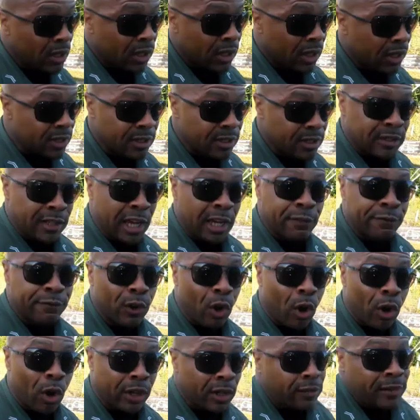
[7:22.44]
in the state of
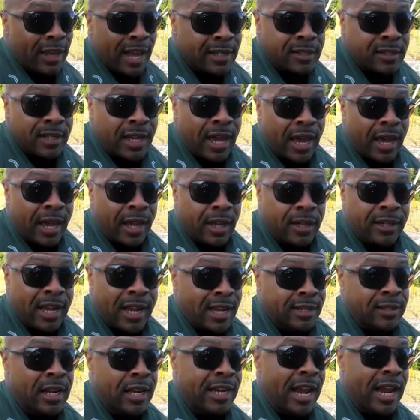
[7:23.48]
Florida. That's it.
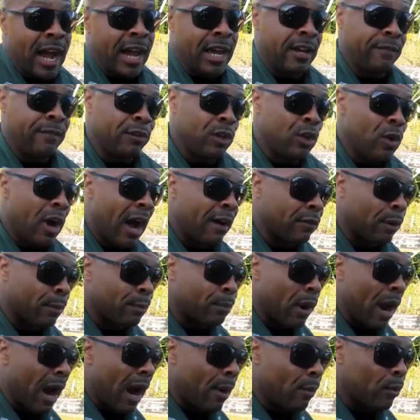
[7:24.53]
Now, if you have a
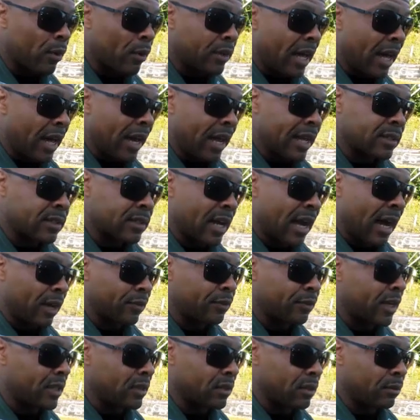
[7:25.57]
problem with that as to how
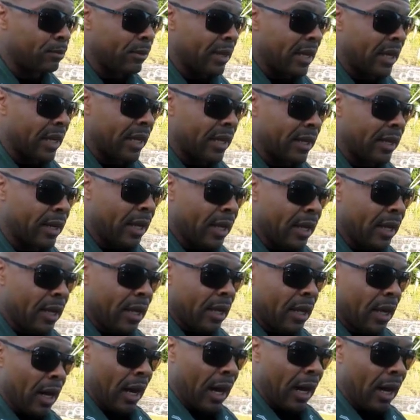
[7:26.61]
things are being
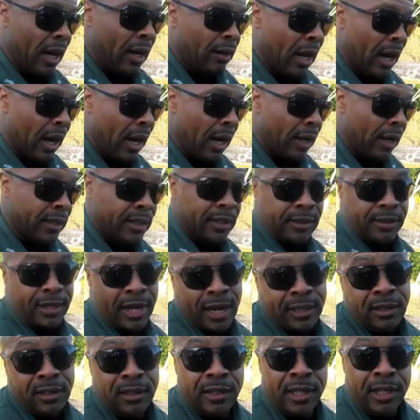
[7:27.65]

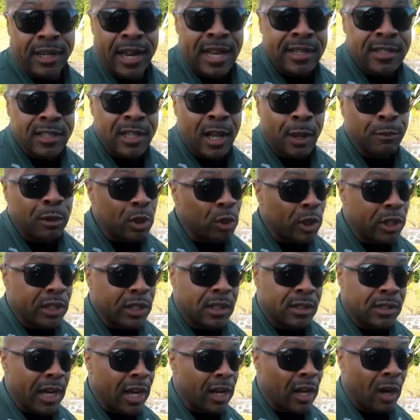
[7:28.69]
conducted, then that's something you need to
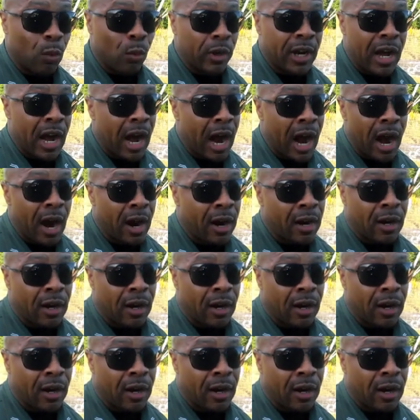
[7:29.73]
take up with a higher